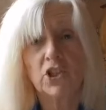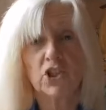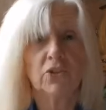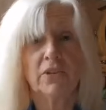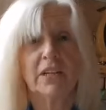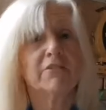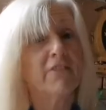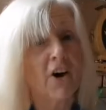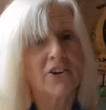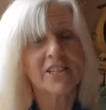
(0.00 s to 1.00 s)
which you can
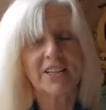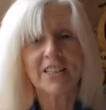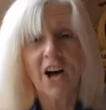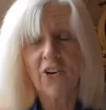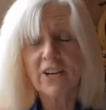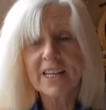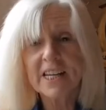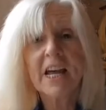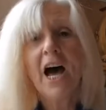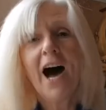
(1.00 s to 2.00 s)
find
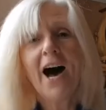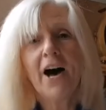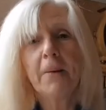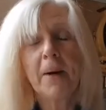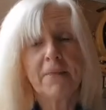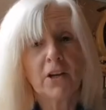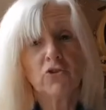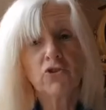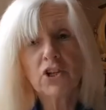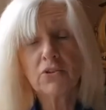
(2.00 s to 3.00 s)
online um, and the
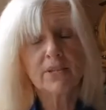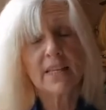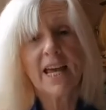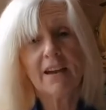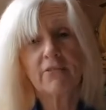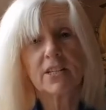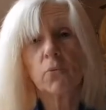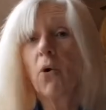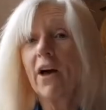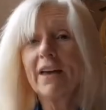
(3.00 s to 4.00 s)
good news there
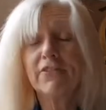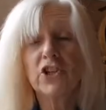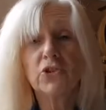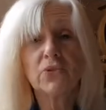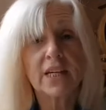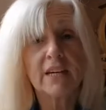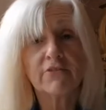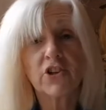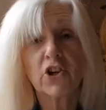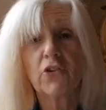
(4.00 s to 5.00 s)
is whatever you
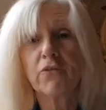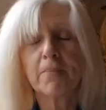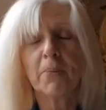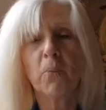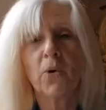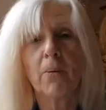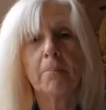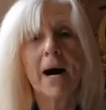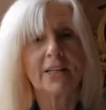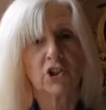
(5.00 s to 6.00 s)
give the government will
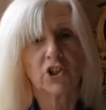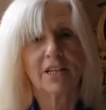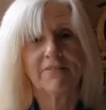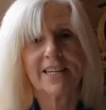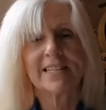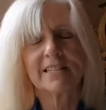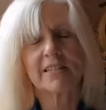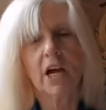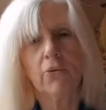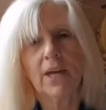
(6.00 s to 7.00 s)
match give it
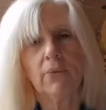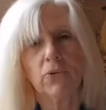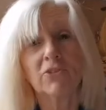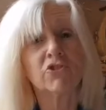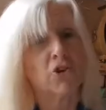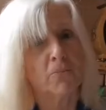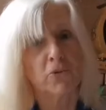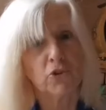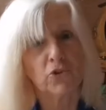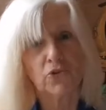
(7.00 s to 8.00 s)
so it will
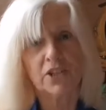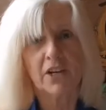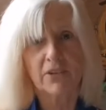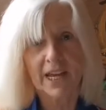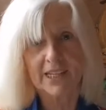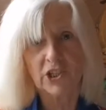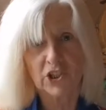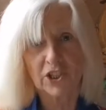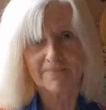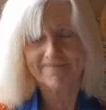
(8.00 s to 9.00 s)
double your
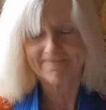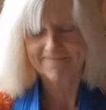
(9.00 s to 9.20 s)
donation.